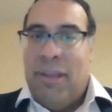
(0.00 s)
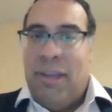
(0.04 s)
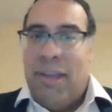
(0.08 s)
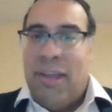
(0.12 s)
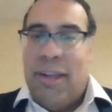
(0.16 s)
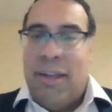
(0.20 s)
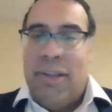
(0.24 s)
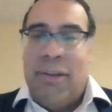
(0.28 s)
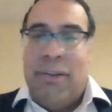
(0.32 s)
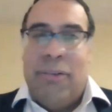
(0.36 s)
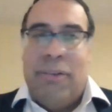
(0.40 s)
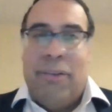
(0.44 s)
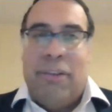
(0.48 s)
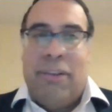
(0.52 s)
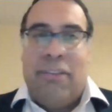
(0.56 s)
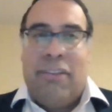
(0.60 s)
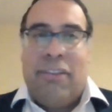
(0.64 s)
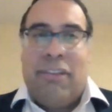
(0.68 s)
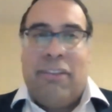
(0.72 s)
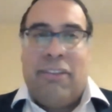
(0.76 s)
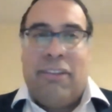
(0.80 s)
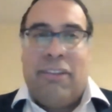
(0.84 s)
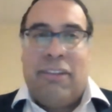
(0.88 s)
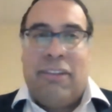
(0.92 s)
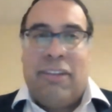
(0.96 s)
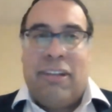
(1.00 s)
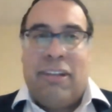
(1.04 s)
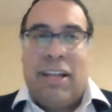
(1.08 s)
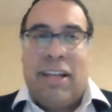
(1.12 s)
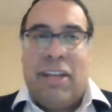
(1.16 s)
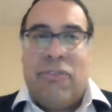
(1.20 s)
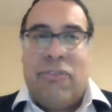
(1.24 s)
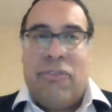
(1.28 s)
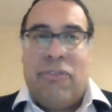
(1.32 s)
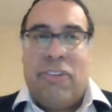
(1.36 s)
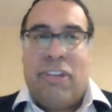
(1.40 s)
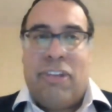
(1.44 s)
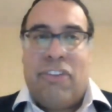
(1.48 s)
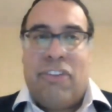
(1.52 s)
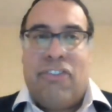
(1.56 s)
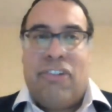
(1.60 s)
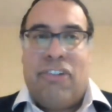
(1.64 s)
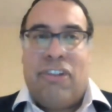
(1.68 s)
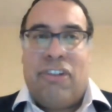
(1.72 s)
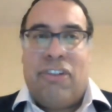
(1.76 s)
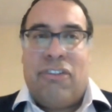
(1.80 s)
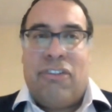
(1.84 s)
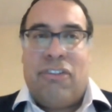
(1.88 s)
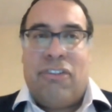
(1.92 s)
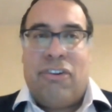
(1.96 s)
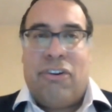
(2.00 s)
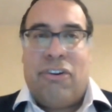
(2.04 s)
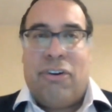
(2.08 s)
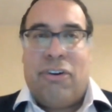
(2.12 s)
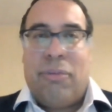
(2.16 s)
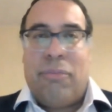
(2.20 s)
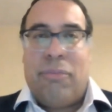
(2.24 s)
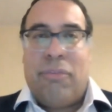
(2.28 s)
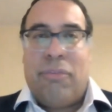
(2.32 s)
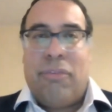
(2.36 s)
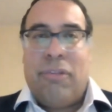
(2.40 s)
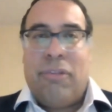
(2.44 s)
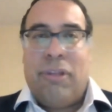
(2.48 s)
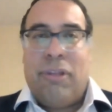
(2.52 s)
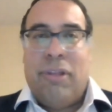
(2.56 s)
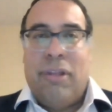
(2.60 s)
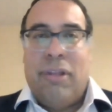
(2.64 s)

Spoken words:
And I know that sounds like a contradiction in terms,